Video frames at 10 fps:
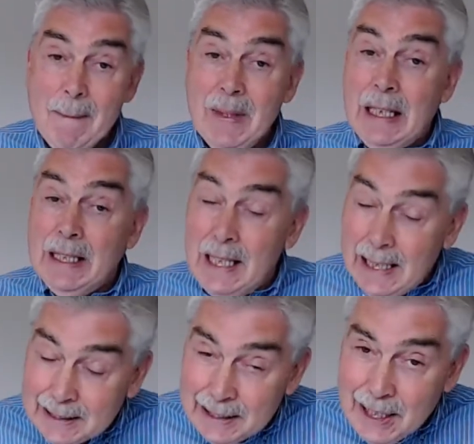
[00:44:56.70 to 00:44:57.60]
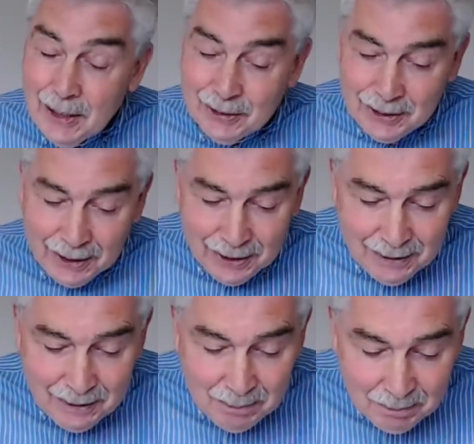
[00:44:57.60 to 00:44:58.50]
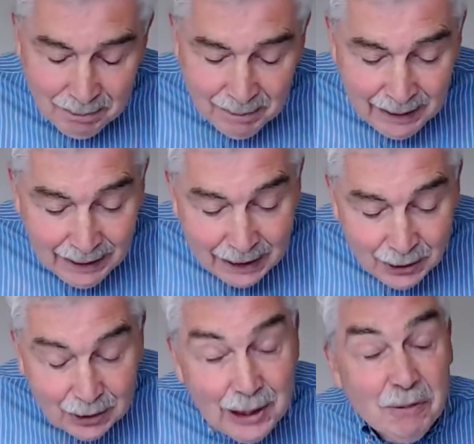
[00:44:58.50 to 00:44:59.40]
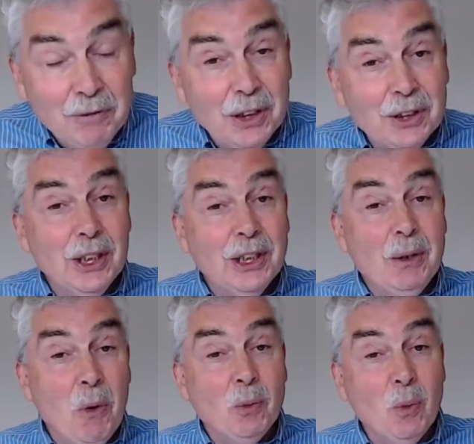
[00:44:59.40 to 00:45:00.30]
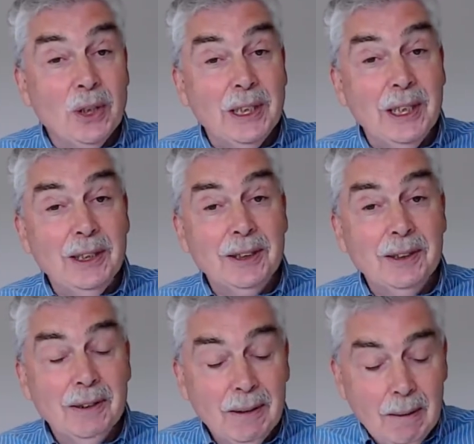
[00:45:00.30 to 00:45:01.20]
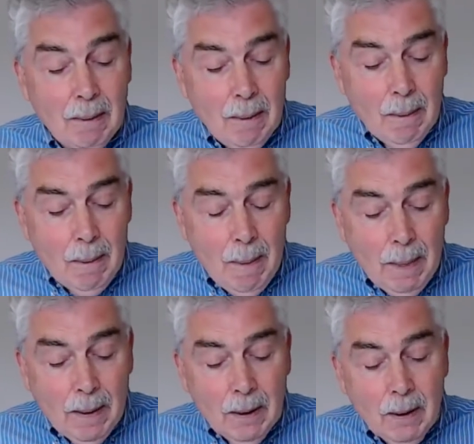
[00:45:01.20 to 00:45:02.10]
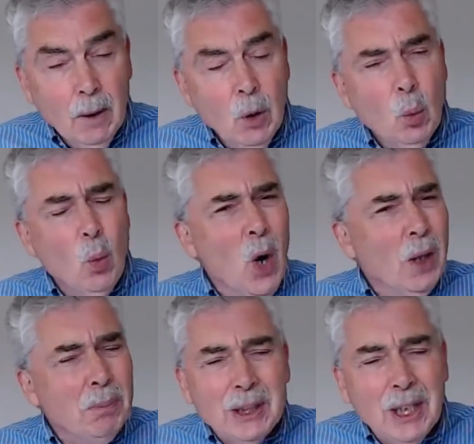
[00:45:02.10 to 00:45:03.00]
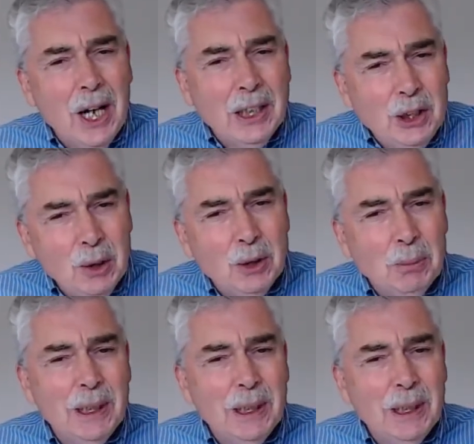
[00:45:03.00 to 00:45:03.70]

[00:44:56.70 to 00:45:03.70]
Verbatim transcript: And here's the answer. Can you see in verse 31 what it is? What must I do to be